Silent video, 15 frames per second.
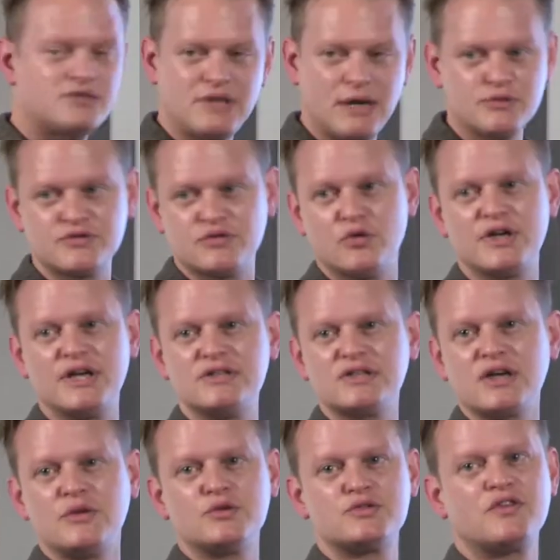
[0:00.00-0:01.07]
was 4 years
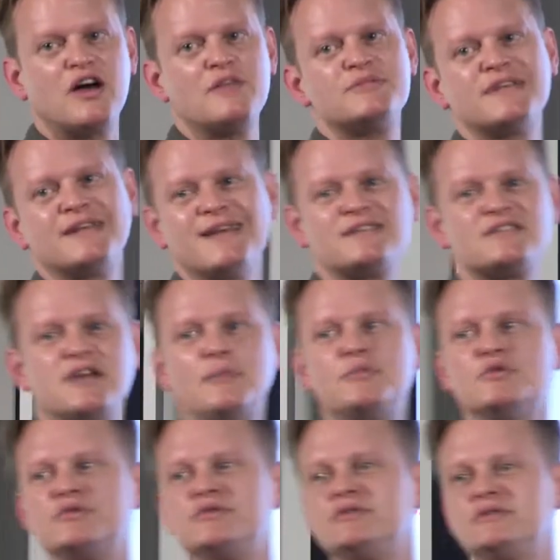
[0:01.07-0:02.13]
ago. There was 5%. That's
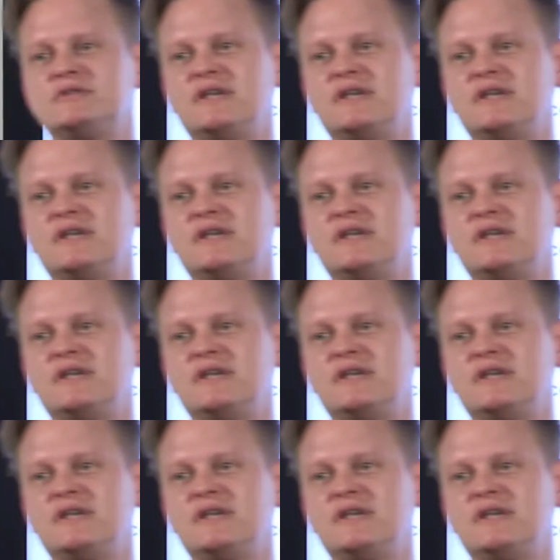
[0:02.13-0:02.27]
doubled.